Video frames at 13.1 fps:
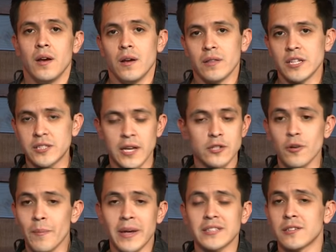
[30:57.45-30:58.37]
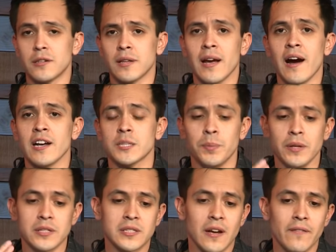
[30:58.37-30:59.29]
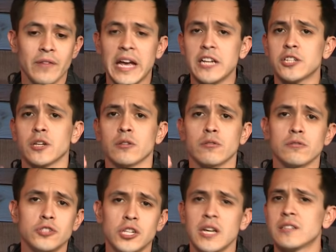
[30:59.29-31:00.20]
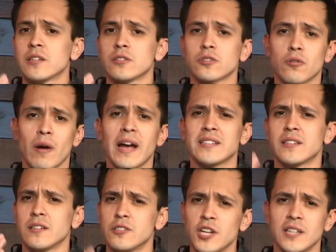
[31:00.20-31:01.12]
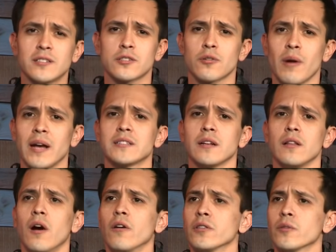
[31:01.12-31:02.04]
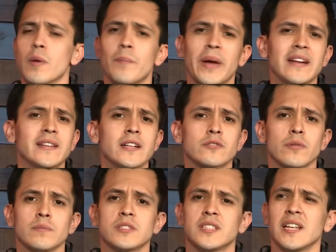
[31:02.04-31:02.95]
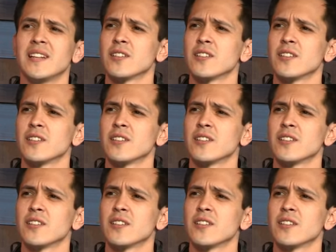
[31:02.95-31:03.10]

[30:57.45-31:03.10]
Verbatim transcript: The central message of the gospel is salvation through Jesus Christ and Jesus Christ alone, the repentance from sin,